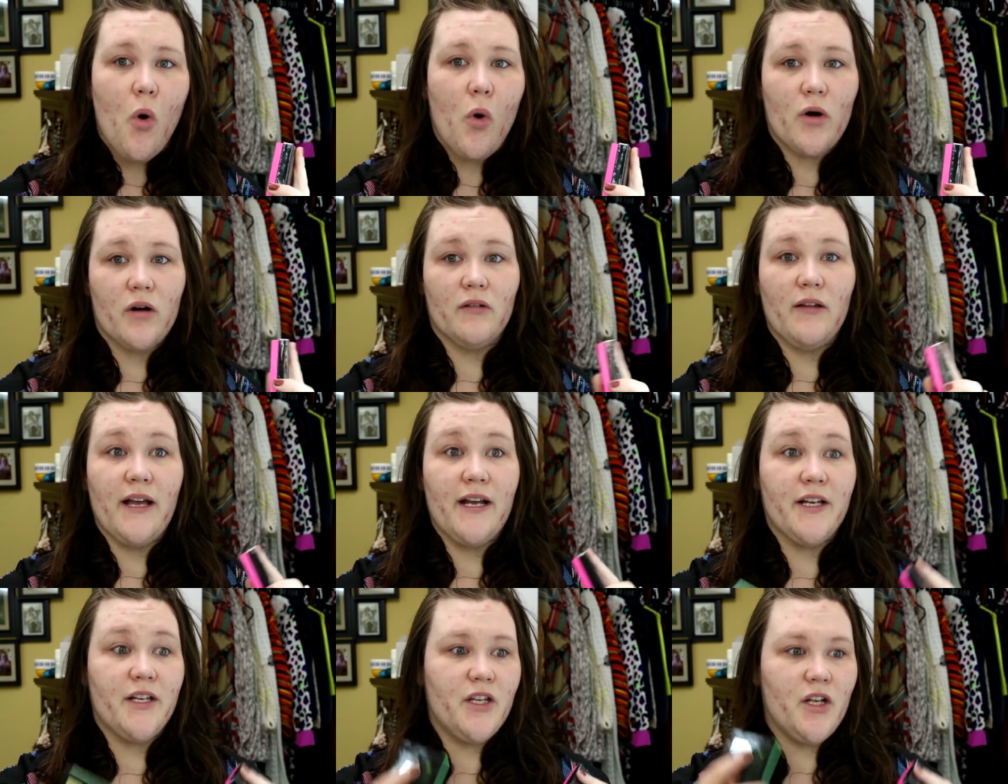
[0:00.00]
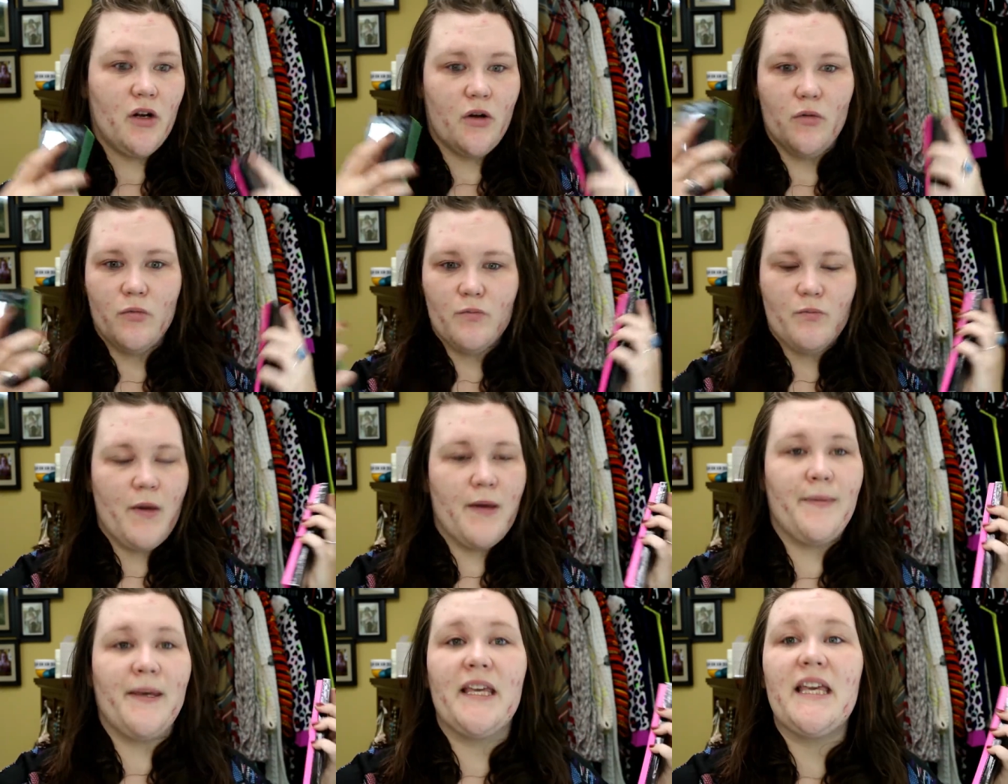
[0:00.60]
or like, you know,
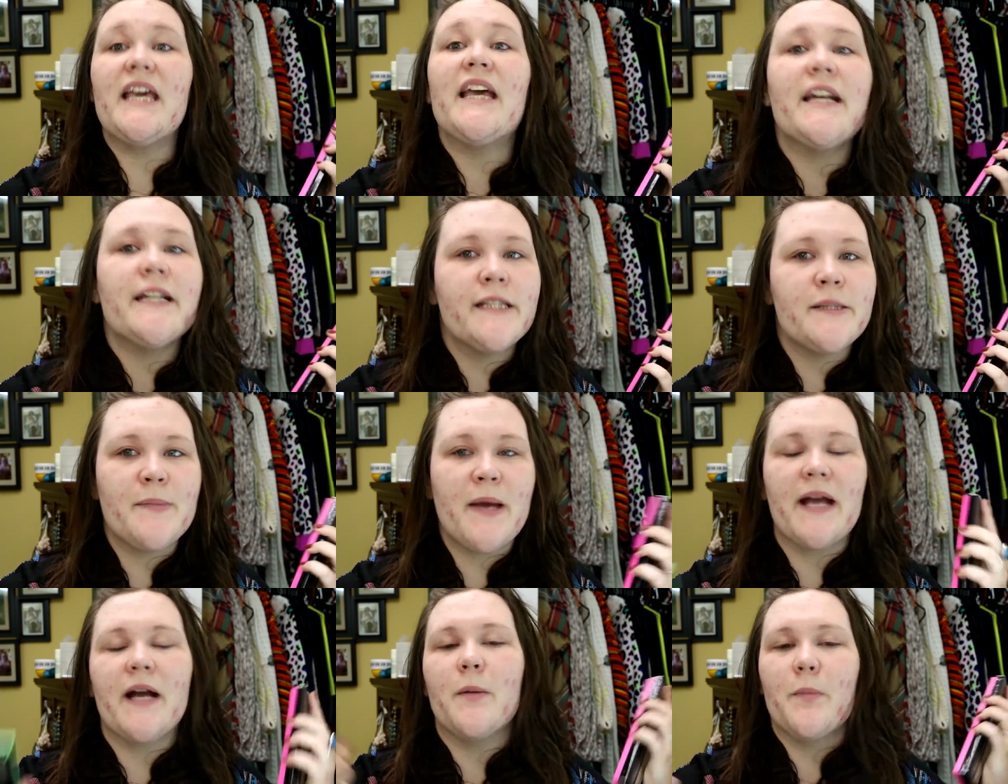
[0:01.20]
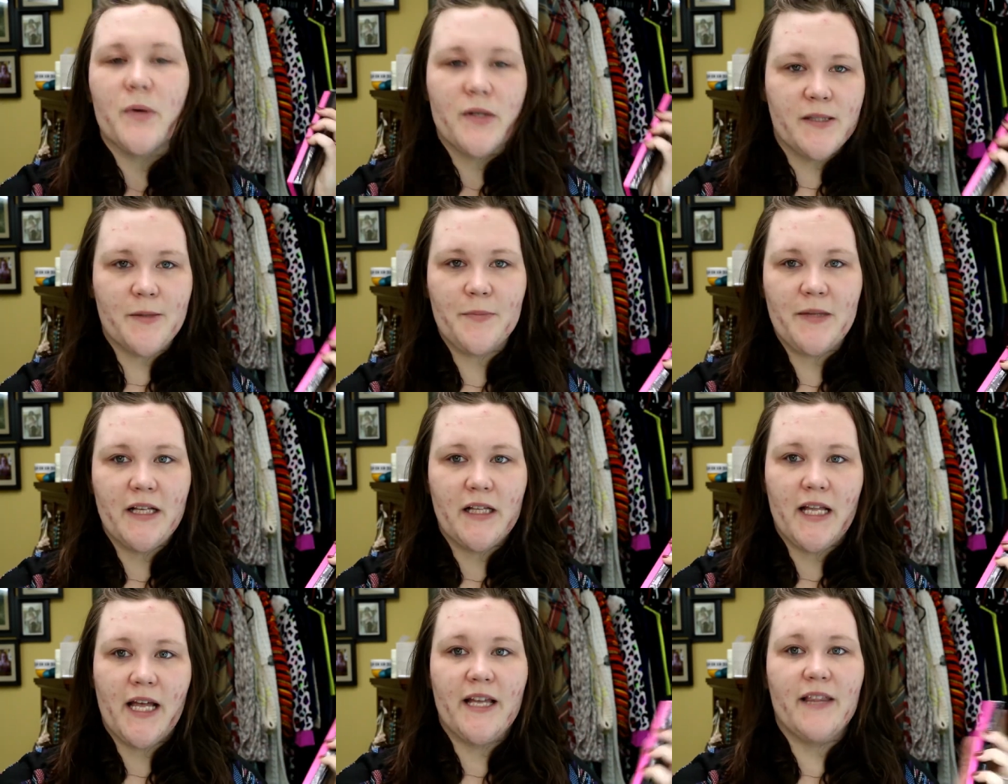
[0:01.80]
maybe kids makeup or
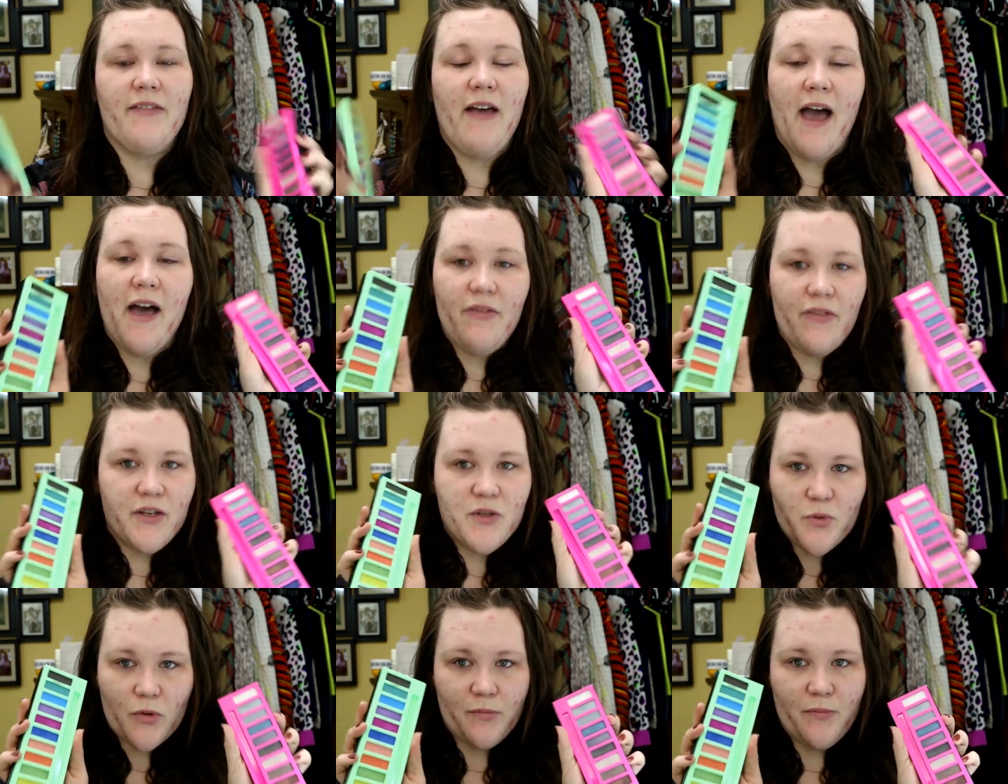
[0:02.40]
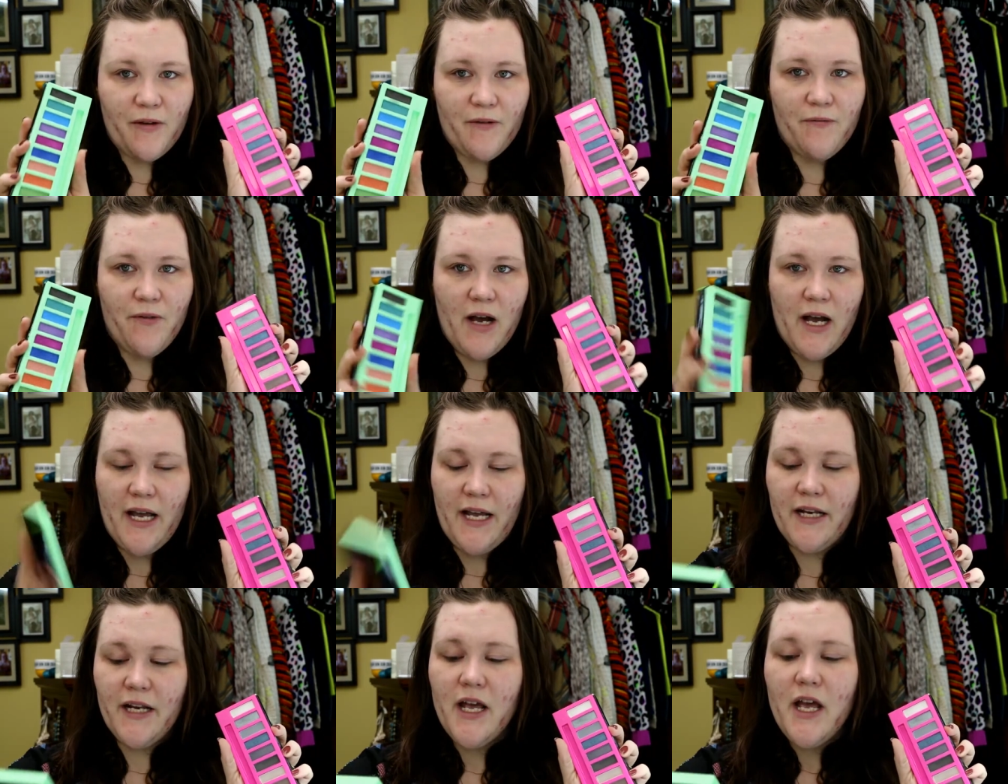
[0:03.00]
something like that, these would be
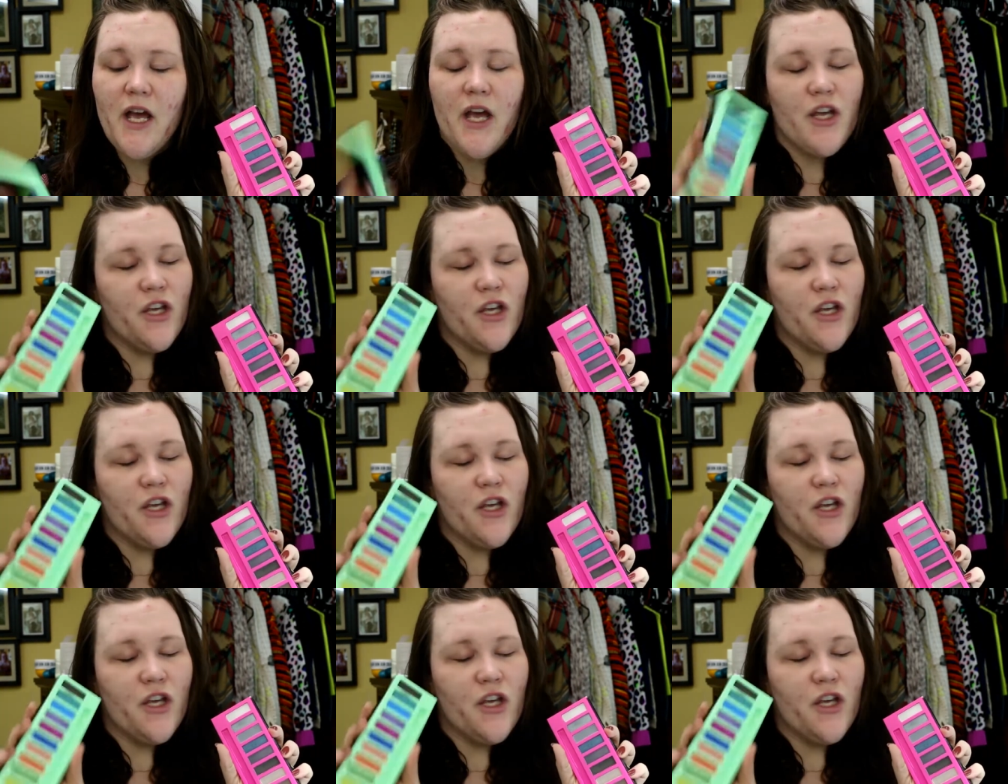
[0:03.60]
fine.